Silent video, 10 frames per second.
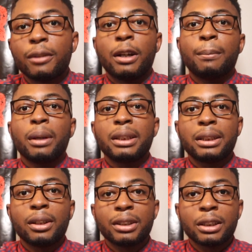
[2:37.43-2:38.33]
the red blood
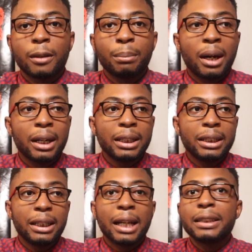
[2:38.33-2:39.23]
cells in our
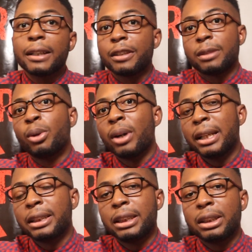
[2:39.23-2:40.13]
body and give us more
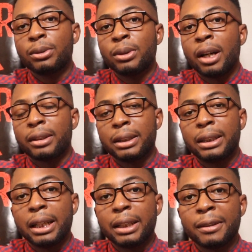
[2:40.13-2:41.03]
energy throughout the
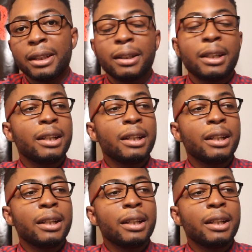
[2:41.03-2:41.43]
day.